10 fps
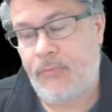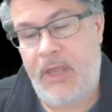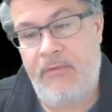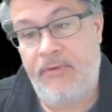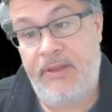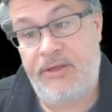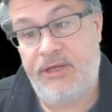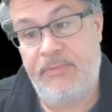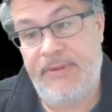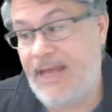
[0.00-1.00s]
It really
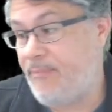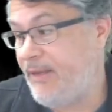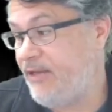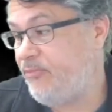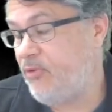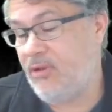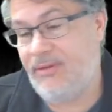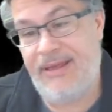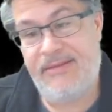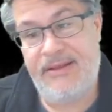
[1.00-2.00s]
could be that baseball.
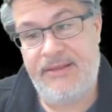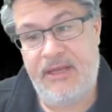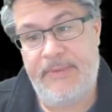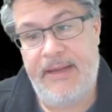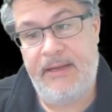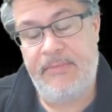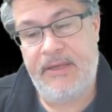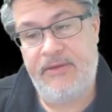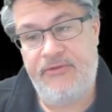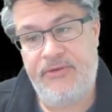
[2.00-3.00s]
Now that I think about it,
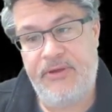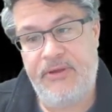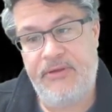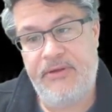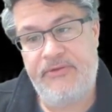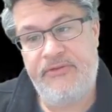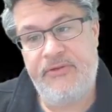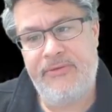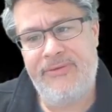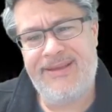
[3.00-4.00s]
because you could
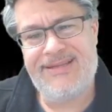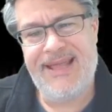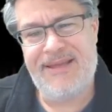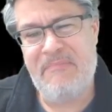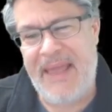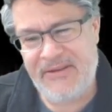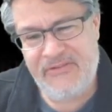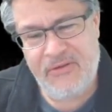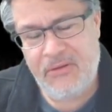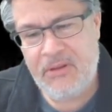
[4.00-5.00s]
still, because
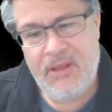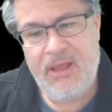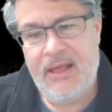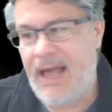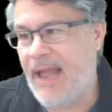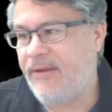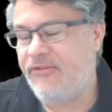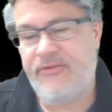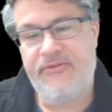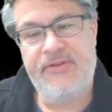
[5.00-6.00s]
mantle, I
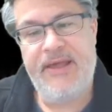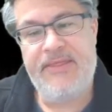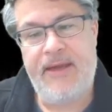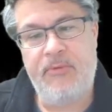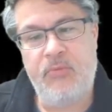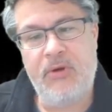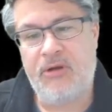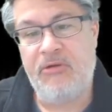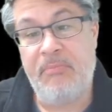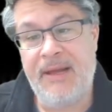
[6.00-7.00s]
just don't see how that would work,
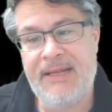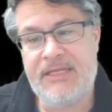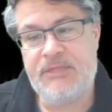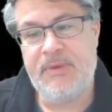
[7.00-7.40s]
or Bonds.